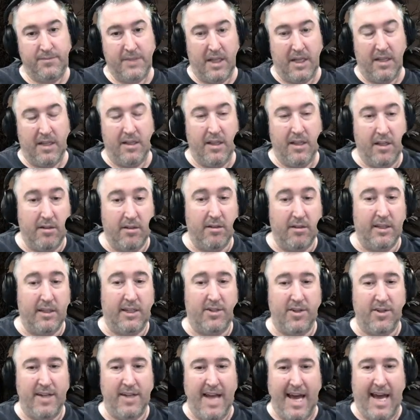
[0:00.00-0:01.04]
Literally
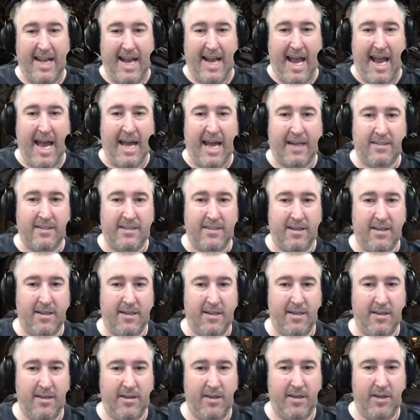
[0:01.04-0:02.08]
could not act.
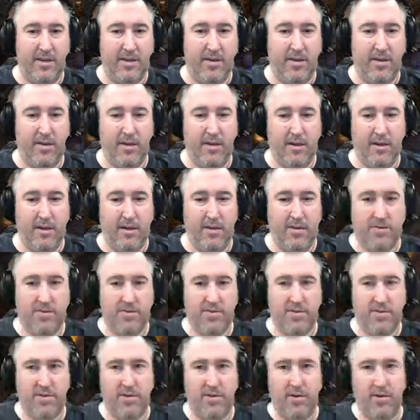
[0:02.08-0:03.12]

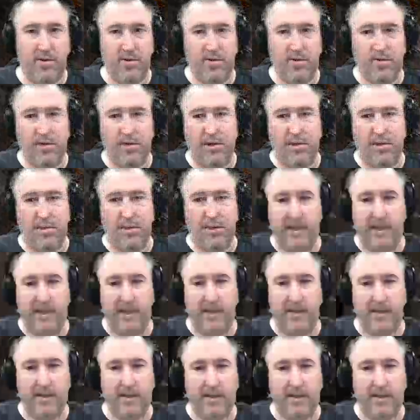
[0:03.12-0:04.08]
So crippling.